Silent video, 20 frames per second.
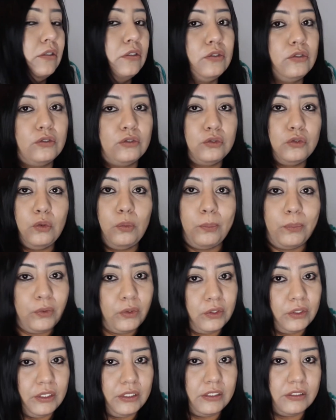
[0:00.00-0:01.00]

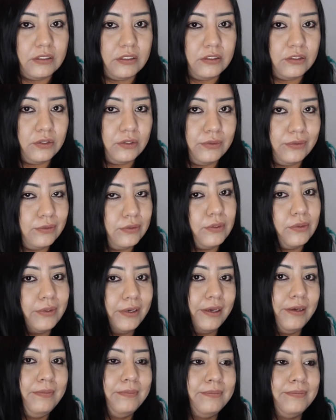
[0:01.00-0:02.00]
super easy to use
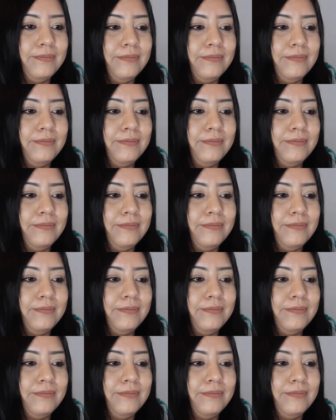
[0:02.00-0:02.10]
okay